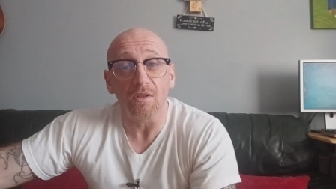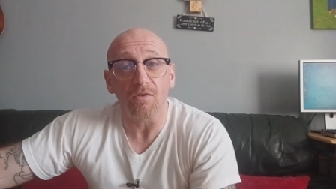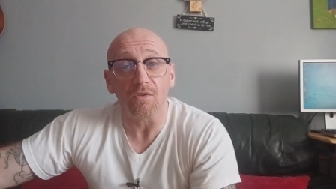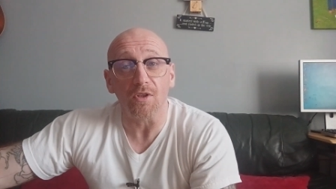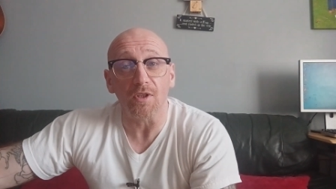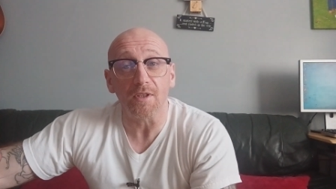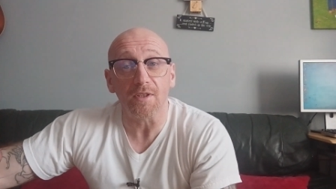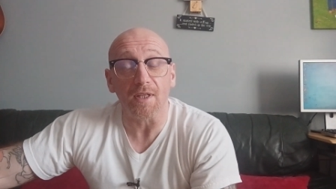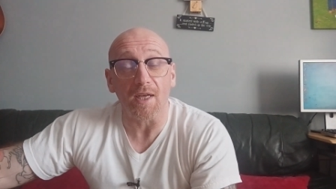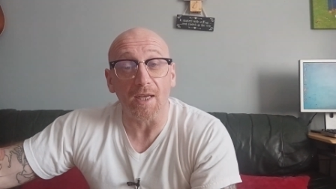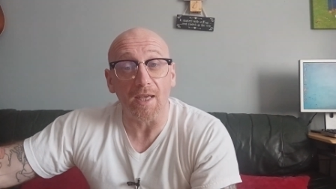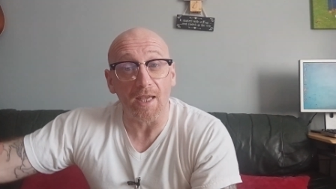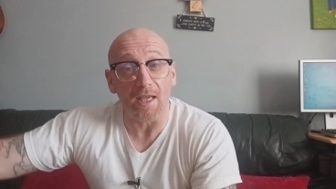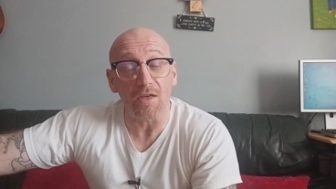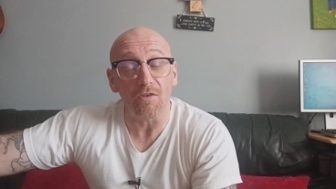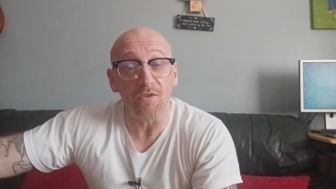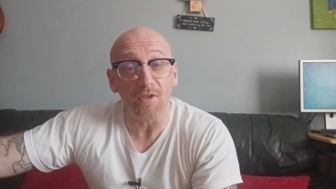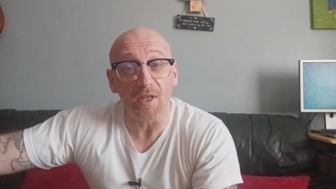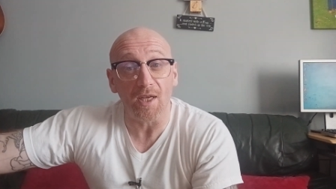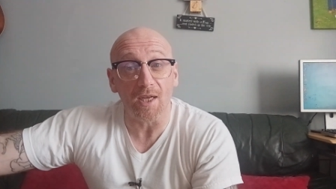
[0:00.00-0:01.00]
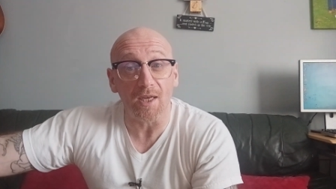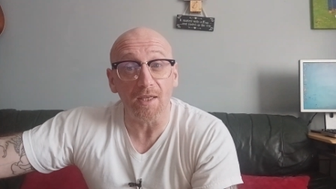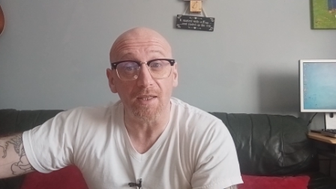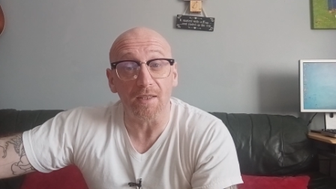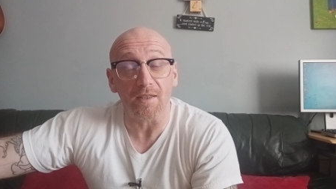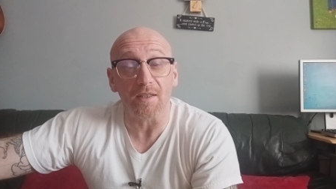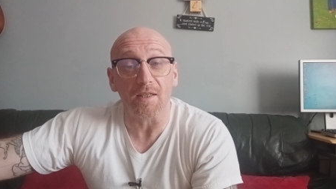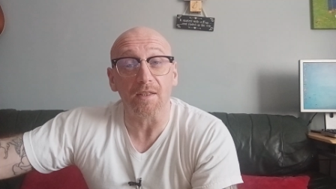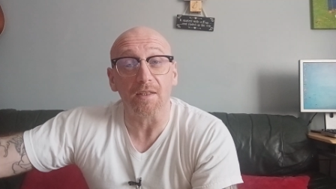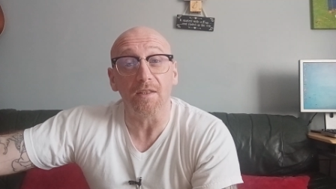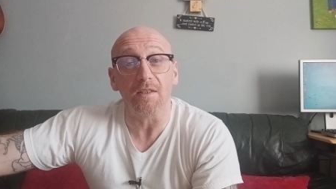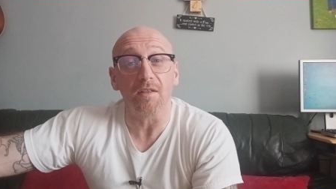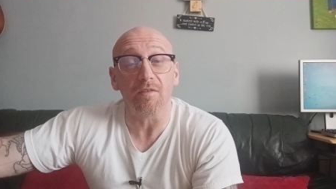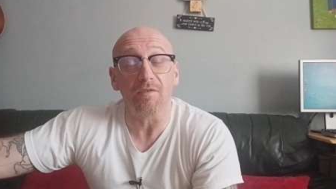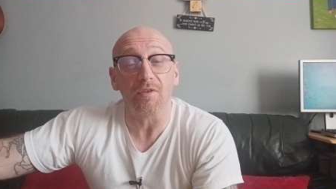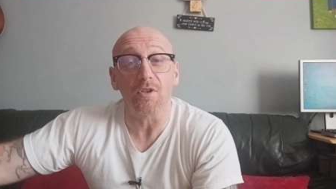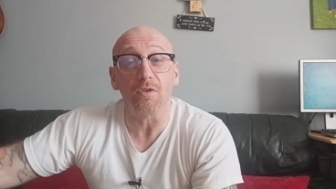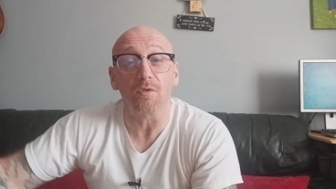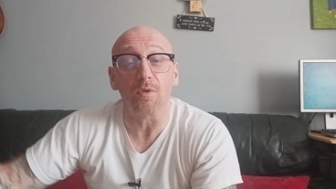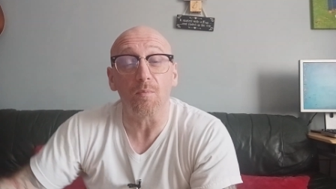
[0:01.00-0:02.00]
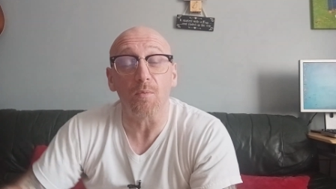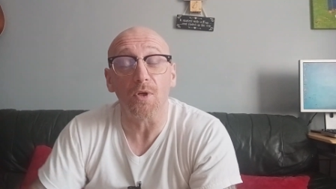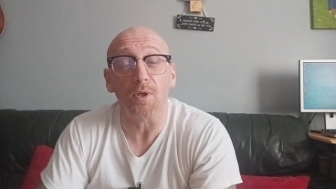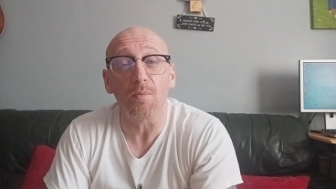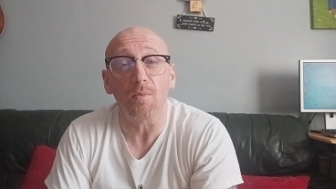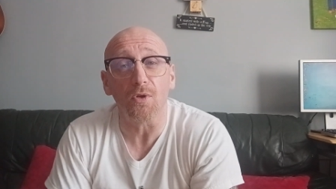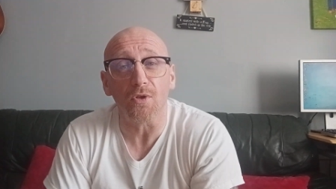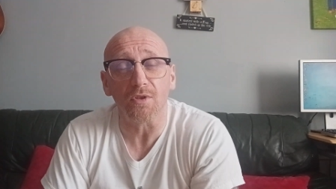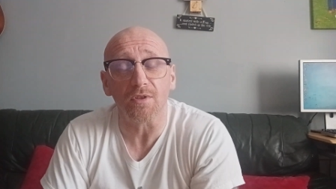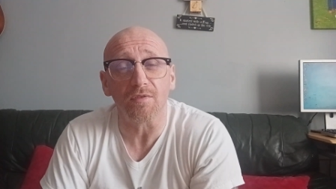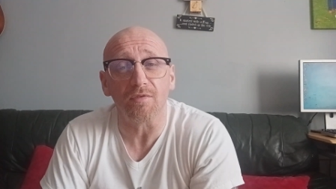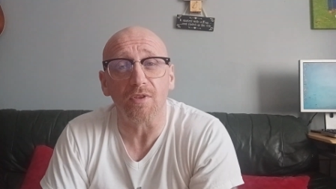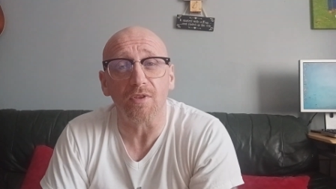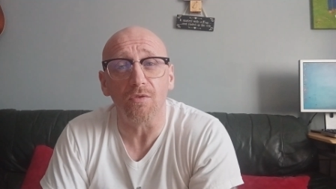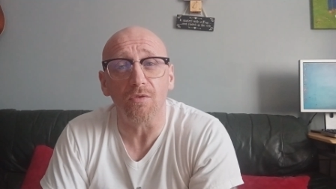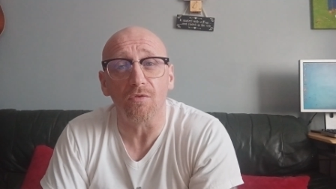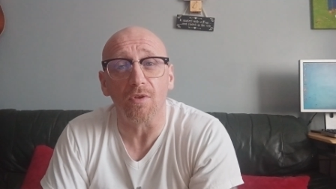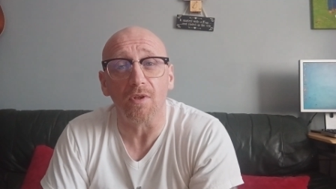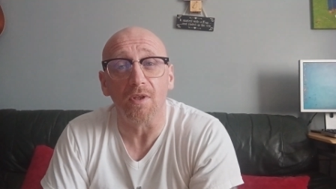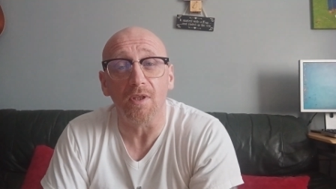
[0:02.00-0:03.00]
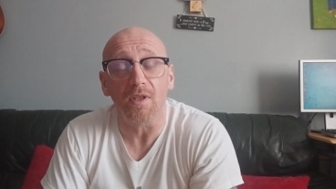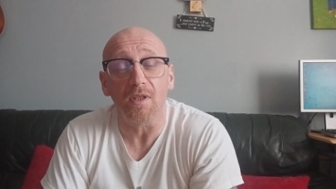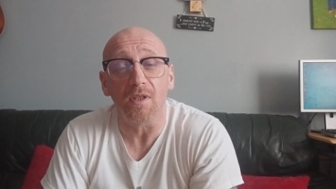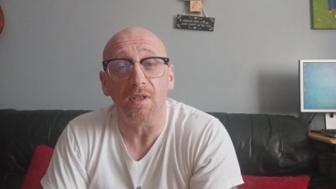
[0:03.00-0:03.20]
right, that Henry Halligan had interfered with my mother's funeral,